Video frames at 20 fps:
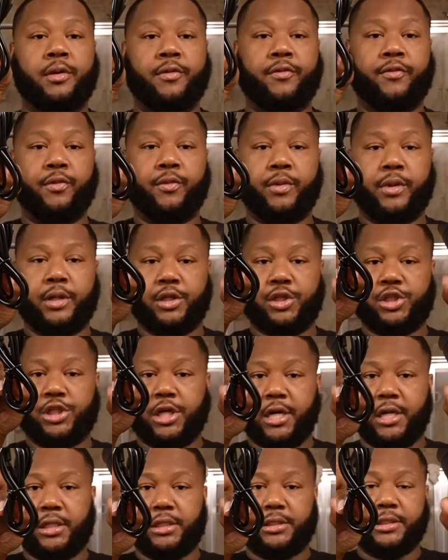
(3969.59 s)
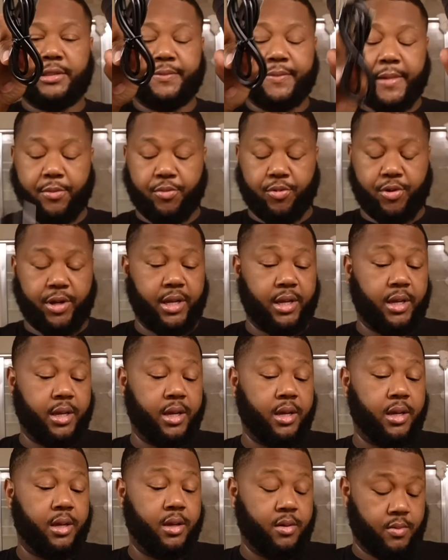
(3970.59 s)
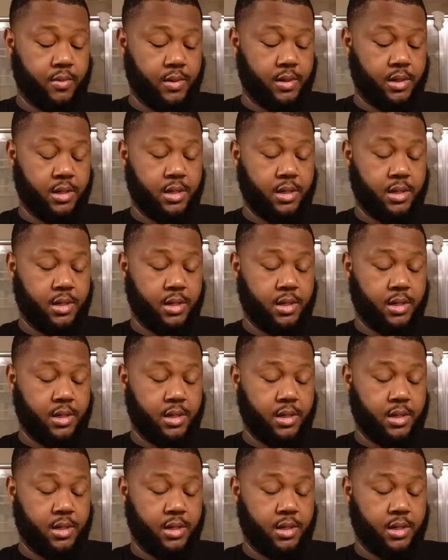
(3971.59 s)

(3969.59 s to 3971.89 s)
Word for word: You want to charge this bad boy up.